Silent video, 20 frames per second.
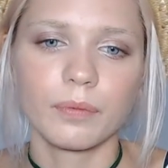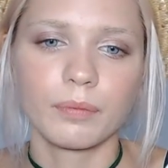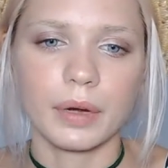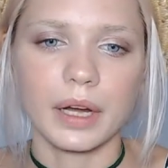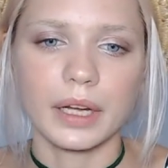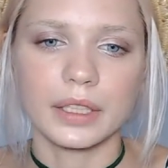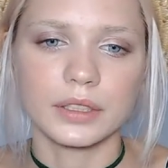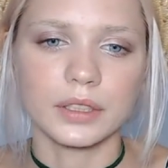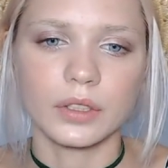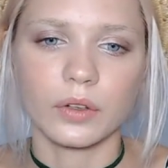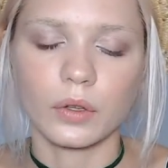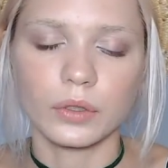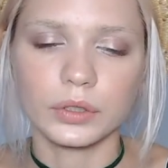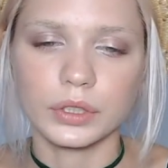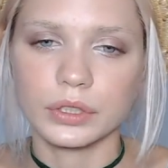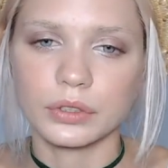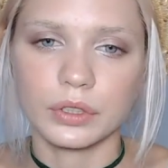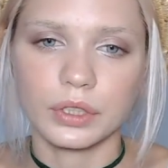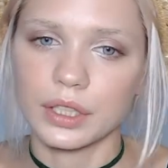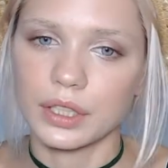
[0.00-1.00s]
but
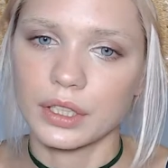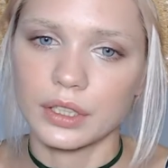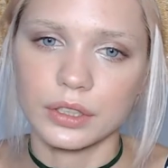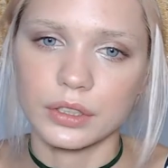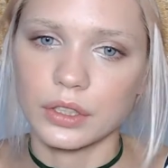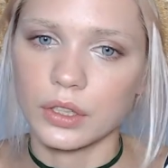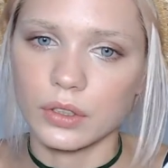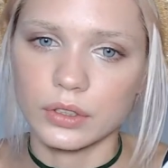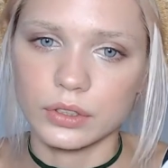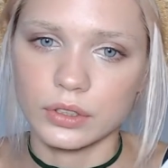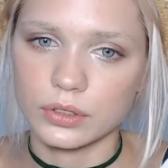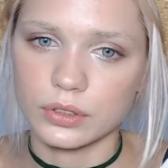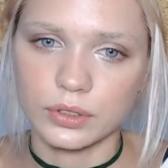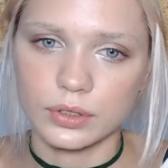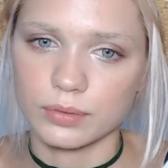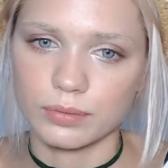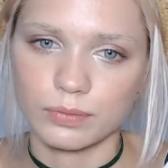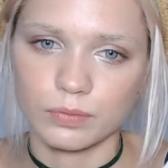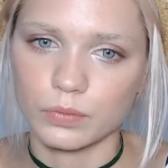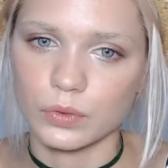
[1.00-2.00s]
also here,
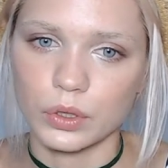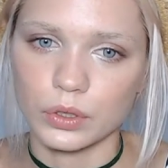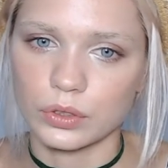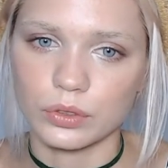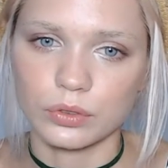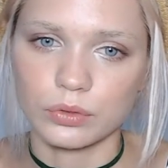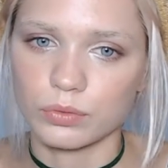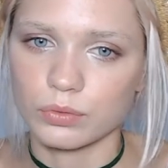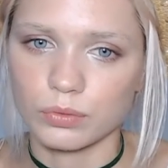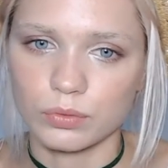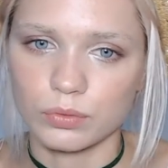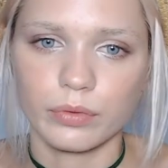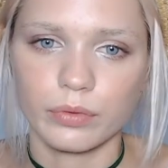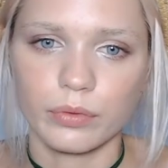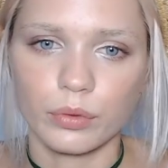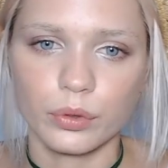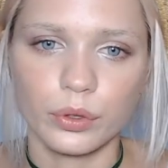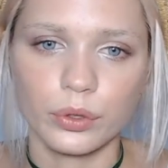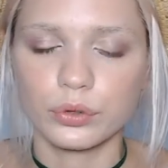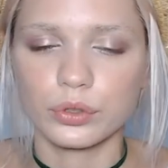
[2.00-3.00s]
not not
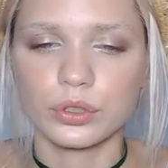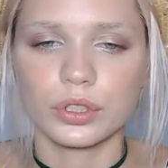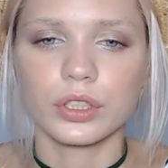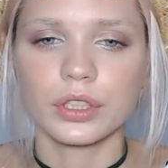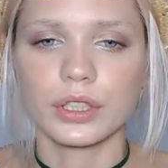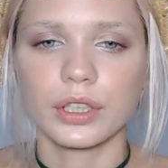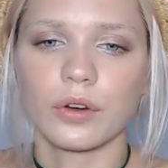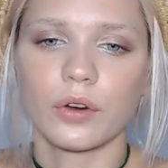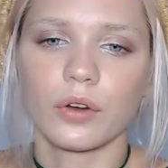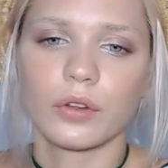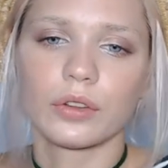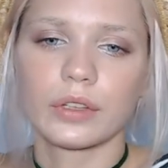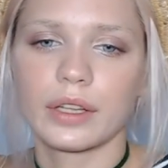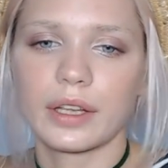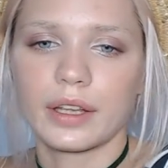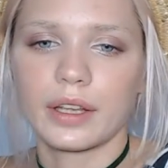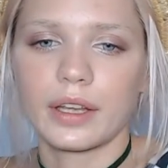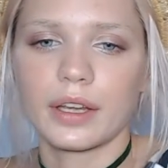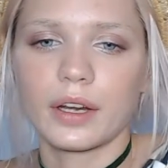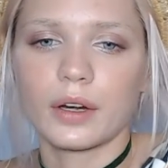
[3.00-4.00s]
usually only
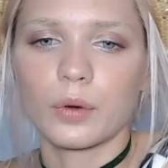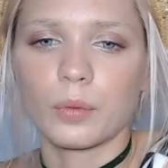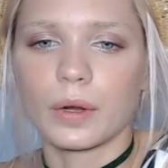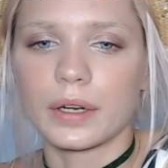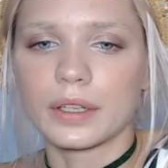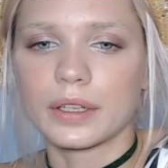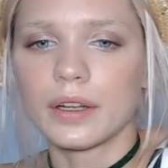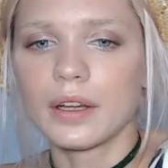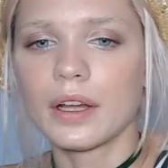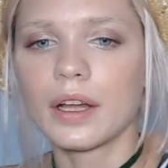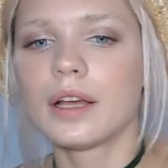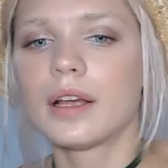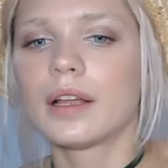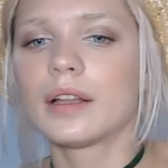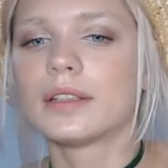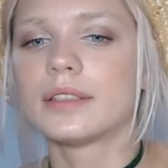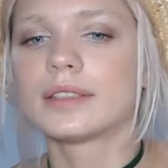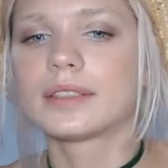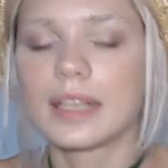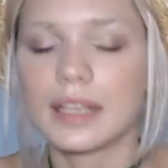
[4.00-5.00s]
here when
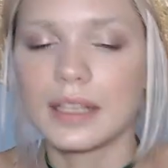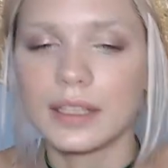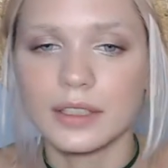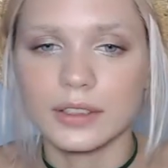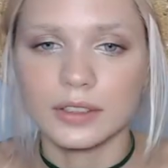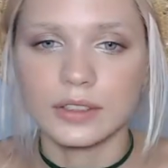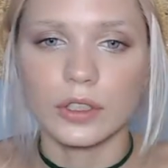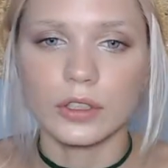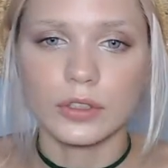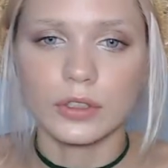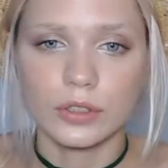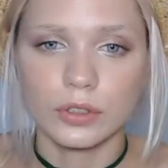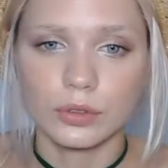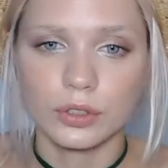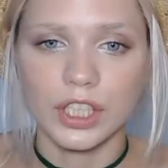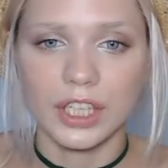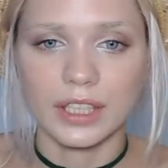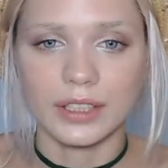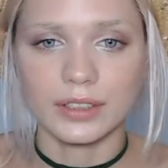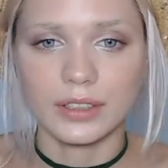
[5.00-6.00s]
the skin is not so
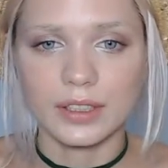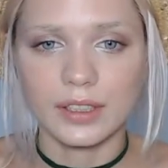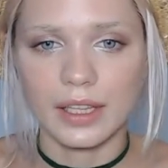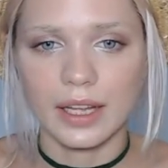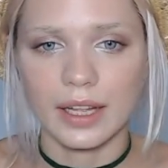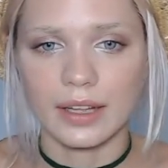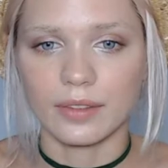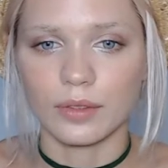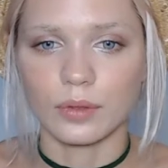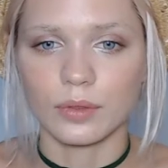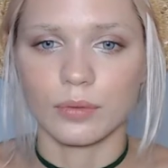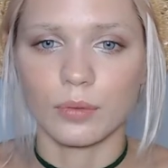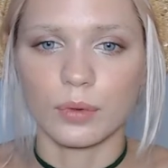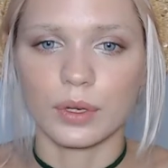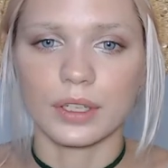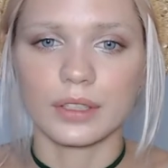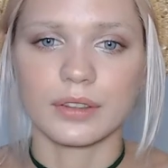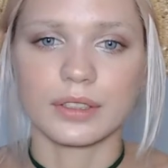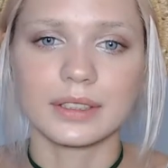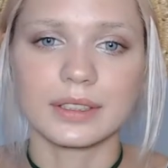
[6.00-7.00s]
gentle and
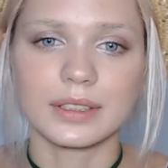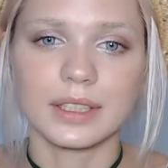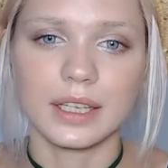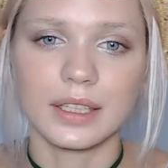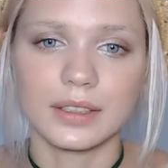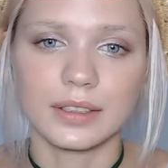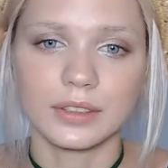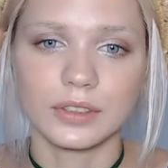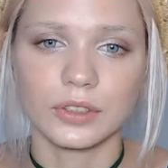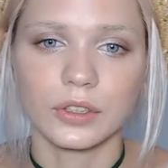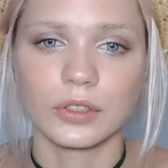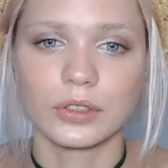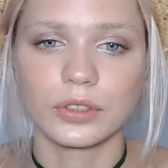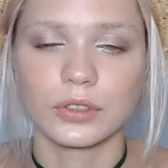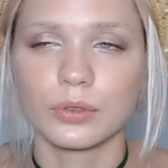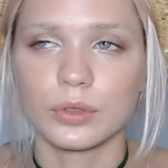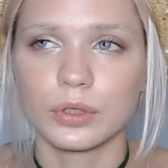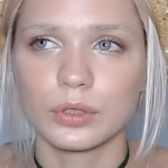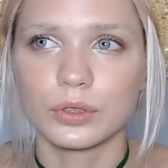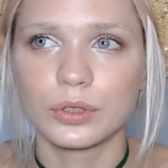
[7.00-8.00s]
where the skin is not
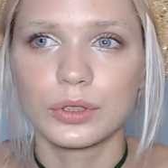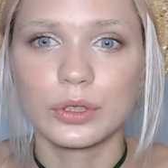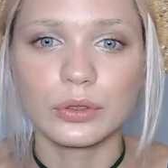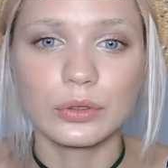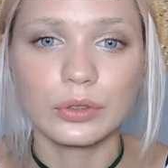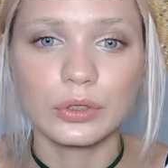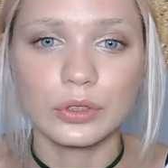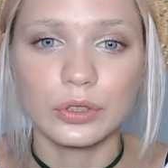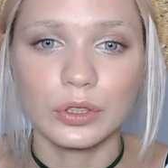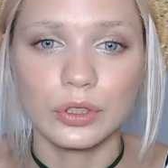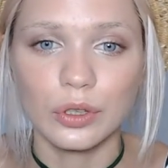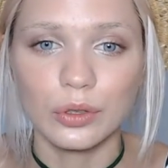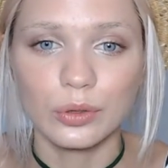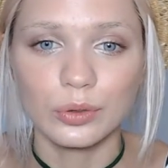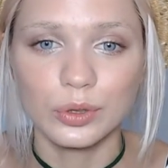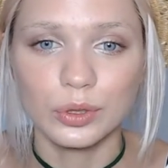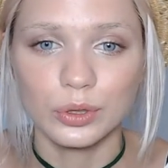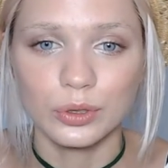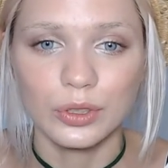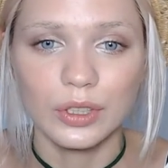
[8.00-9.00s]
so used, you know,
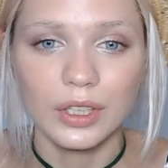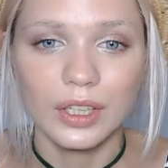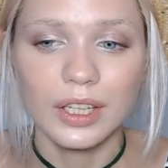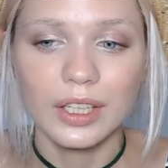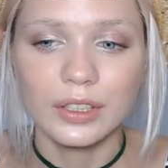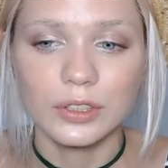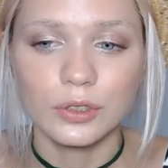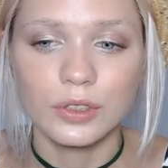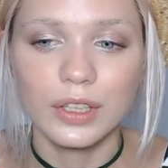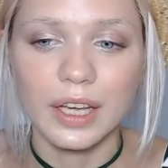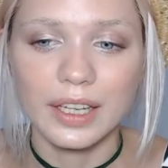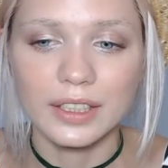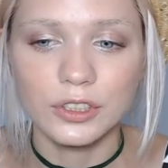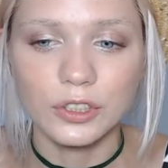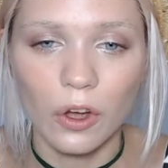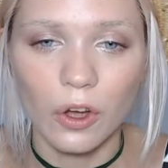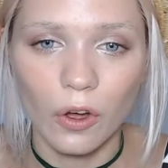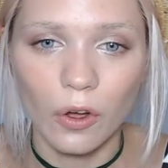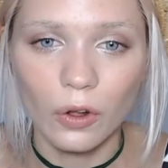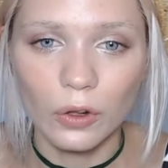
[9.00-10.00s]
to to get
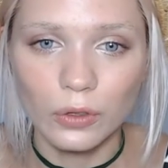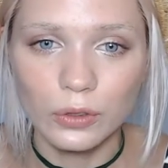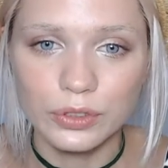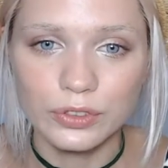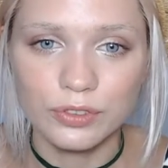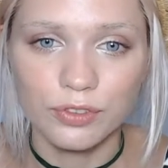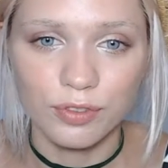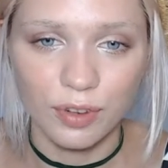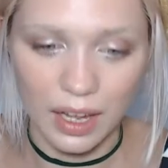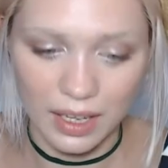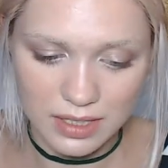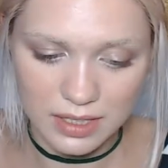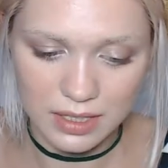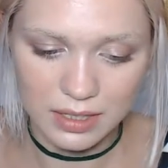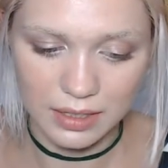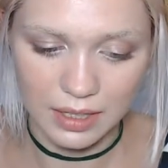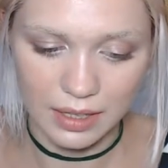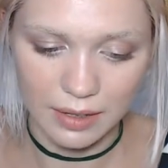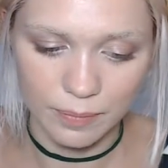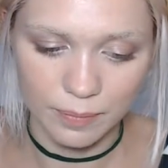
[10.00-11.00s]
old
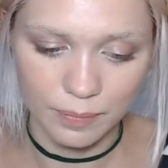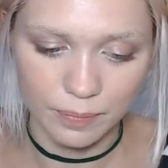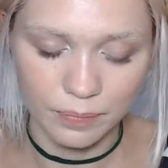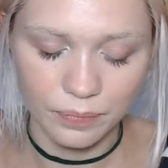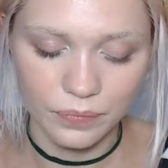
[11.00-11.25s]
fastly.